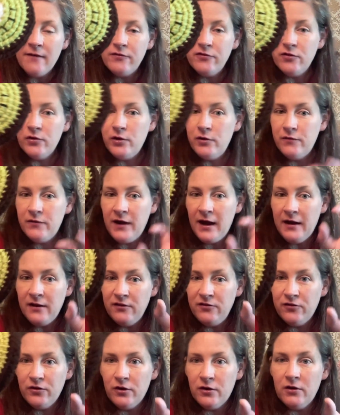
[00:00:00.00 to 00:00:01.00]
So you've got a
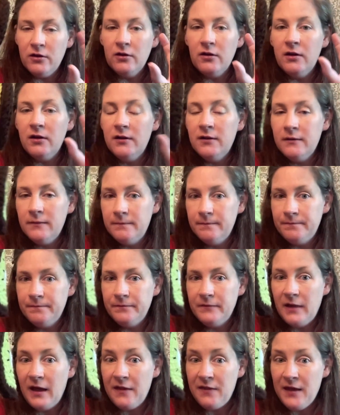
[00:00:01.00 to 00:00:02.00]
circle
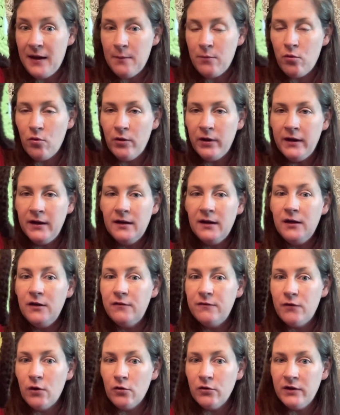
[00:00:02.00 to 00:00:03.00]
at that point. You
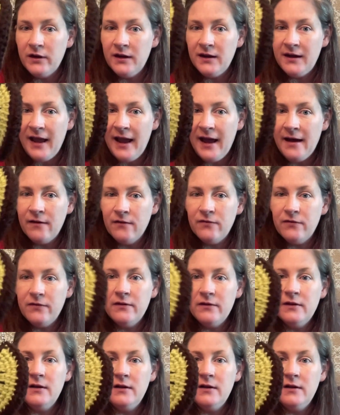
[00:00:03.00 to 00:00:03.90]
fold it in half,